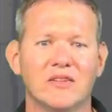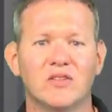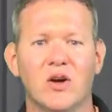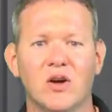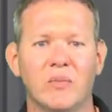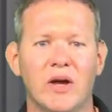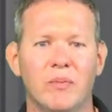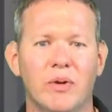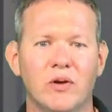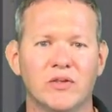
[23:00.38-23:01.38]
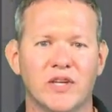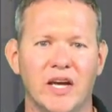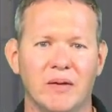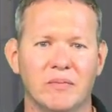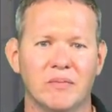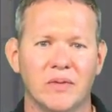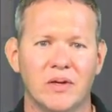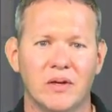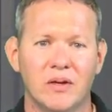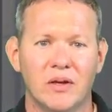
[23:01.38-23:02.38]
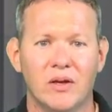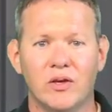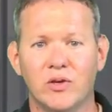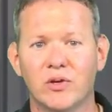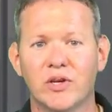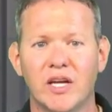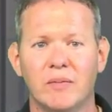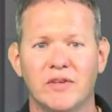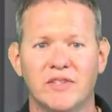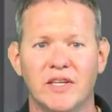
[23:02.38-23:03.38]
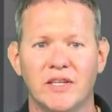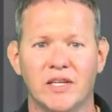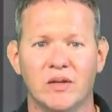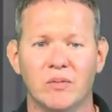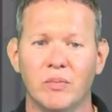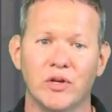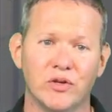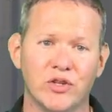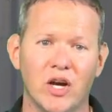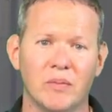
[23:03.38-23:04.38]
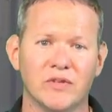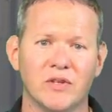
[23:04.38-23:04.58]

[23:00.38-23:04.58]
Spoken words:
Now let's talk about post-game. Your game has ended, but your